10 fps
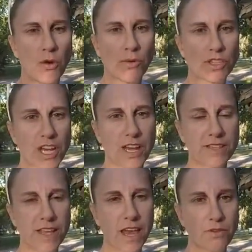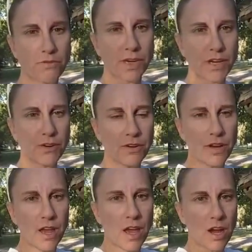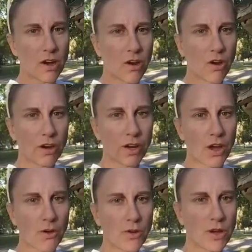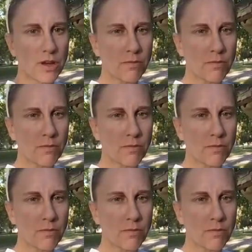which has a rear cargo